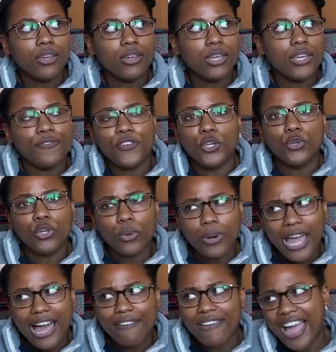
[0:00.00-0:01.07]
if you don't
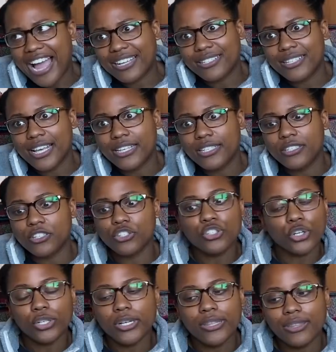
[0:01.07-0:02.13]
have access to
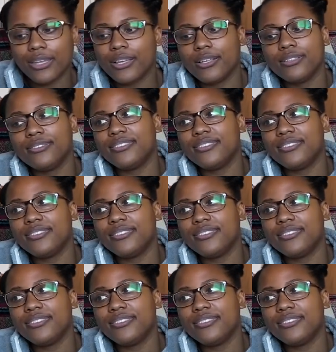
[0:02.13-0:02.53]
certain things,